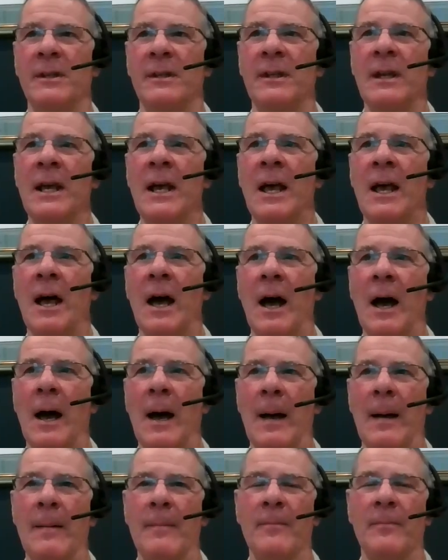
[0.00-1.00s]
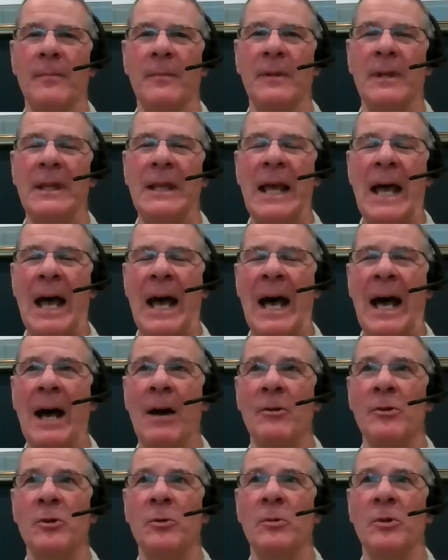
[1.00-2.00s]
and
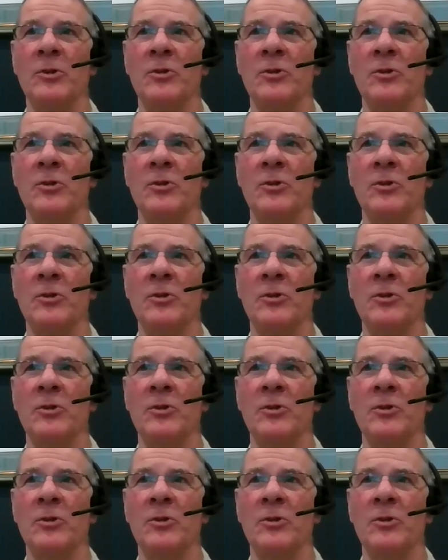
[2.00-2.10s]
how do you